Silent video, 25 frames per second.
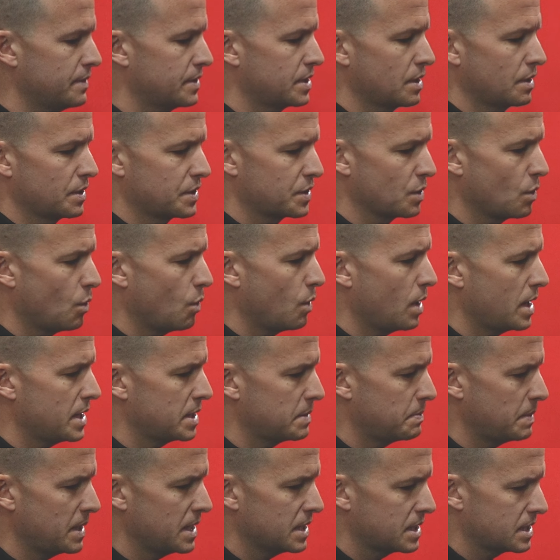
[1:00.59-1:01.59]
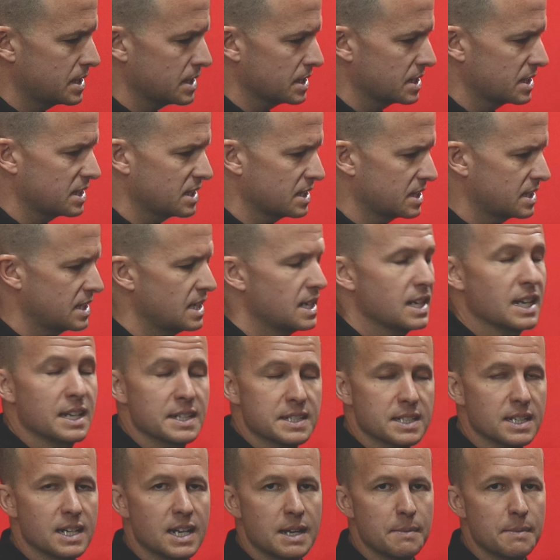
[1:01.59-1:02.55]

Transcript: So it's always best just to send us an